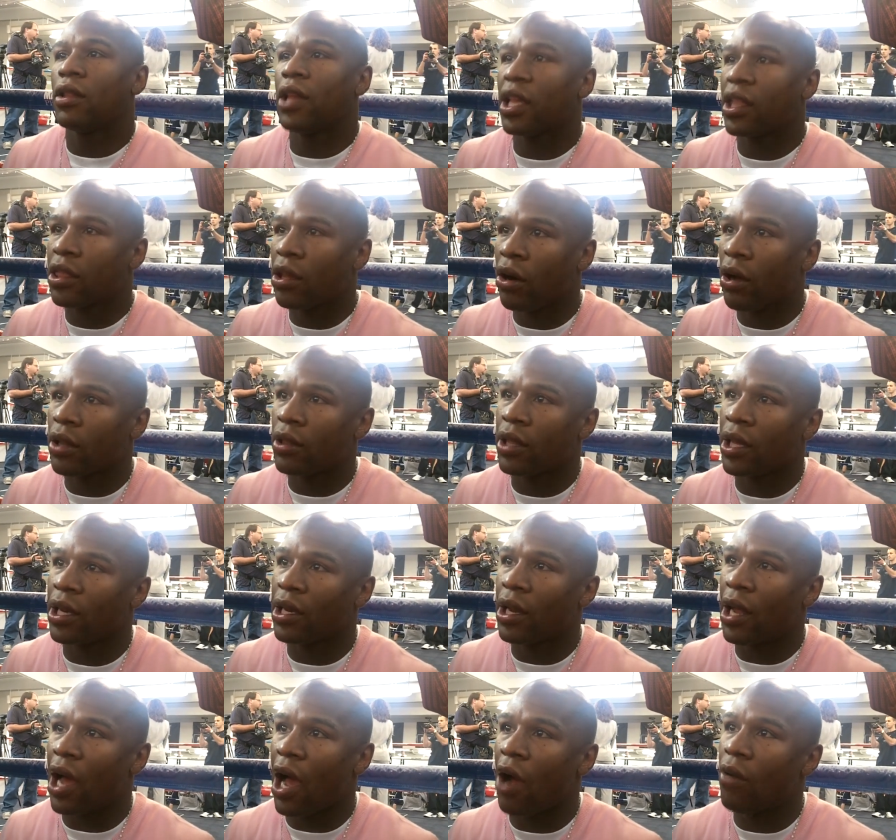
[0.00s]
they thought
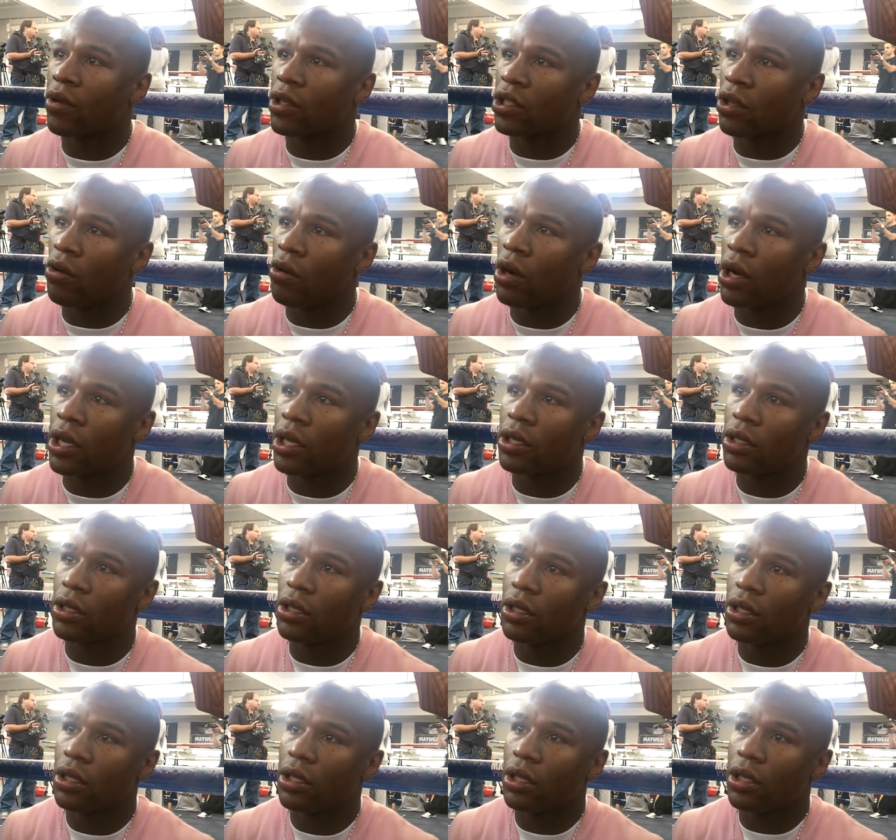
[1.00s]
that I was going
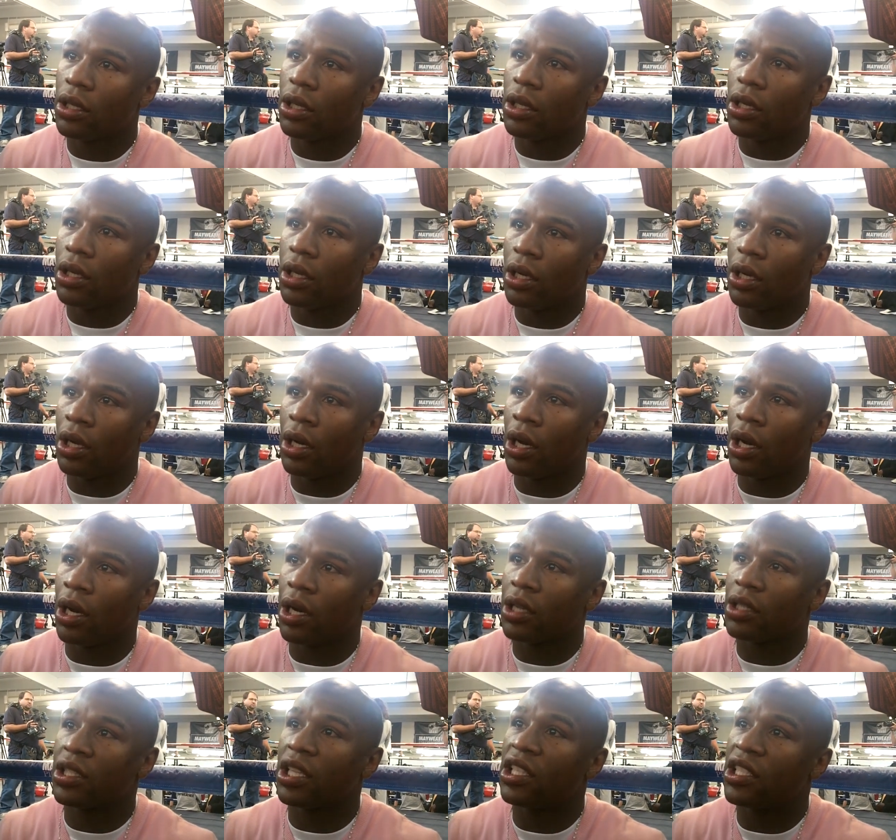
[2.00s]

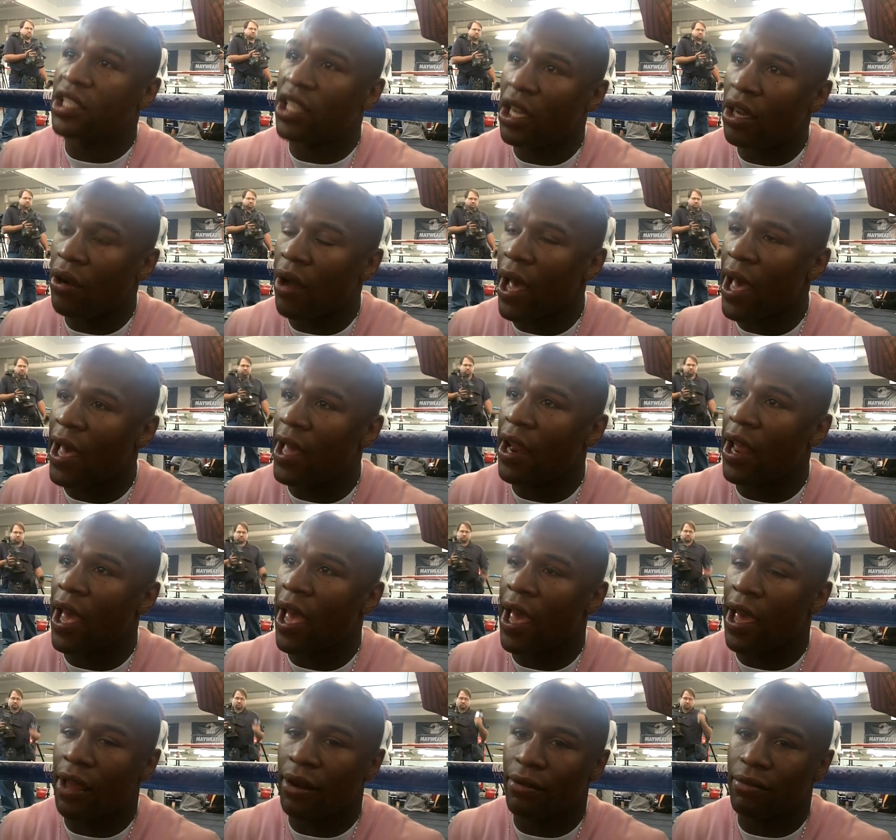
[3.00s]
to jail
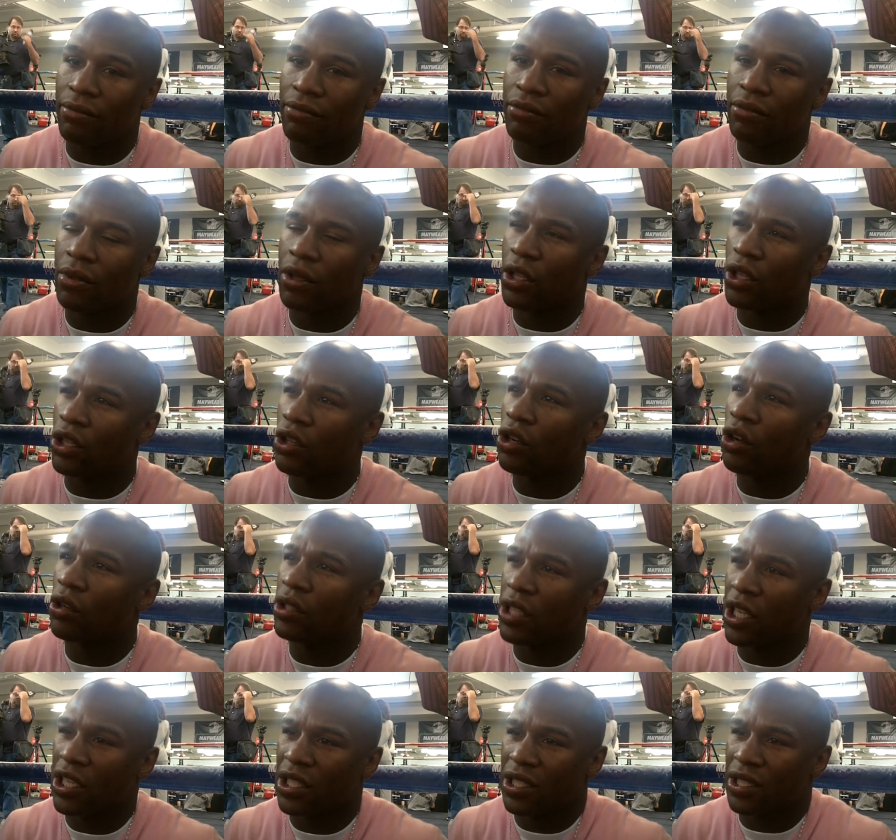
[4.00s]

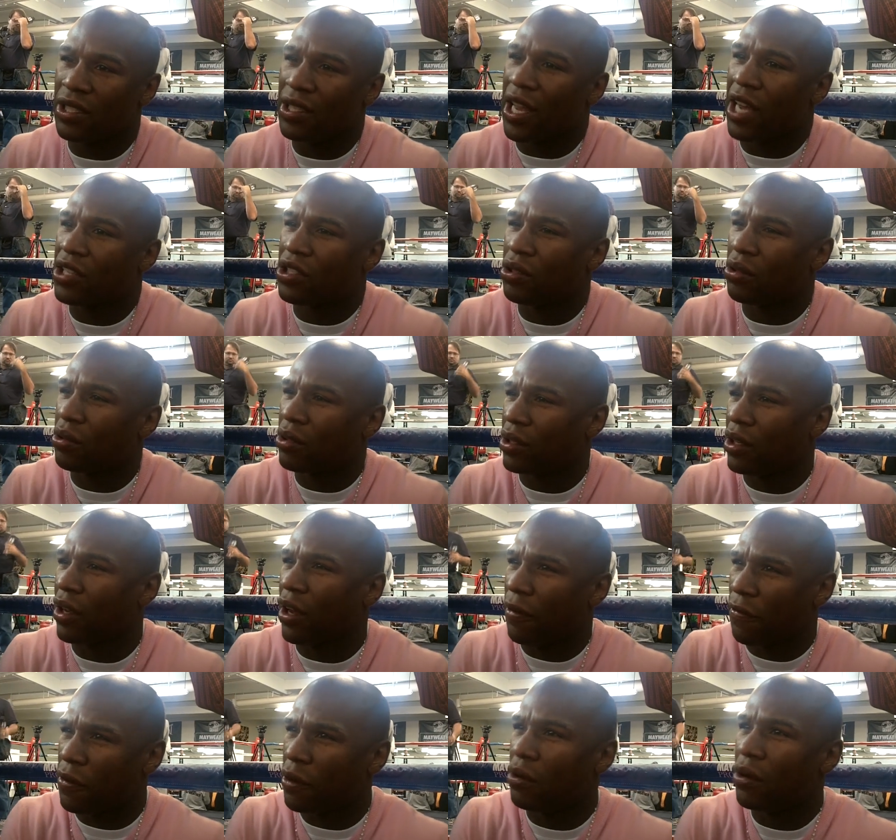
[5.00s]

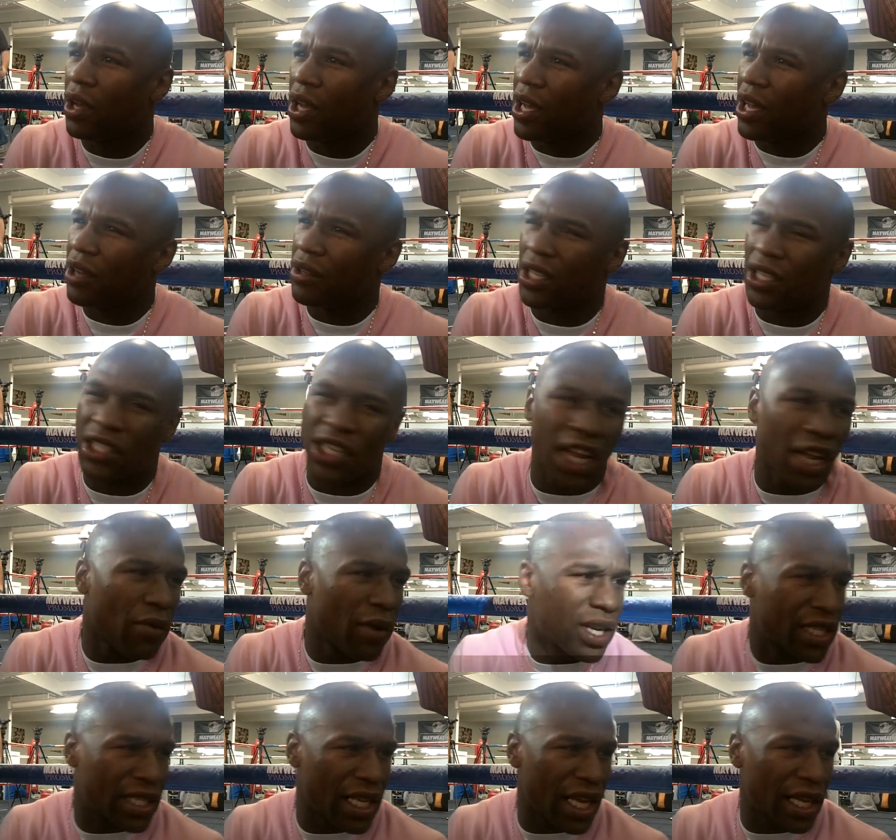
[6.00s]

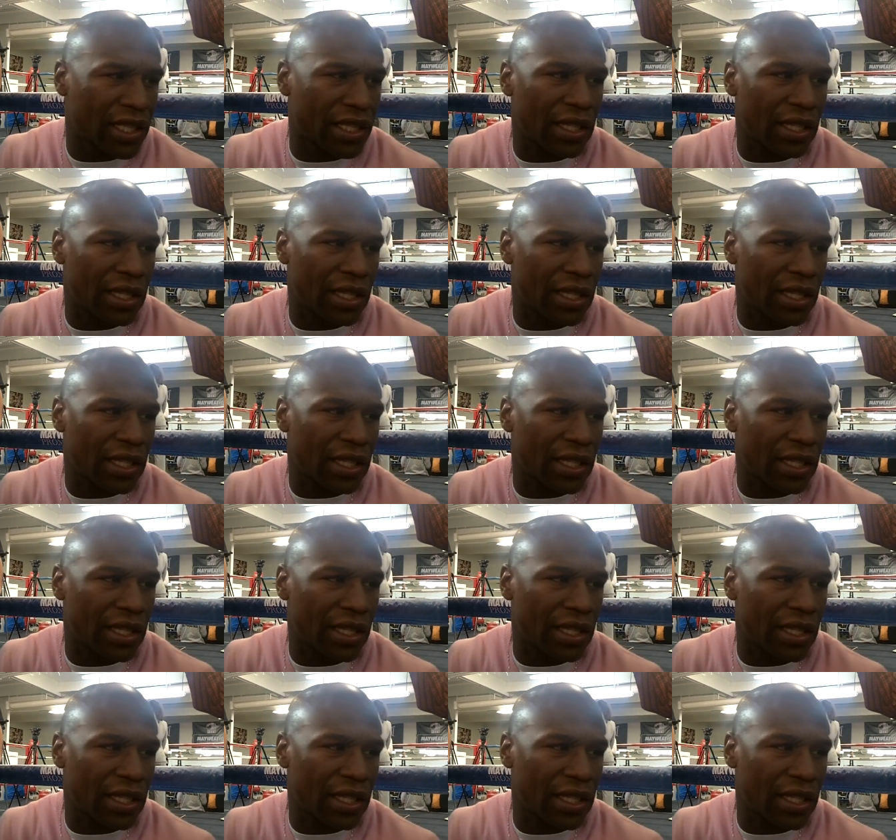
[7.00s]
January 6th.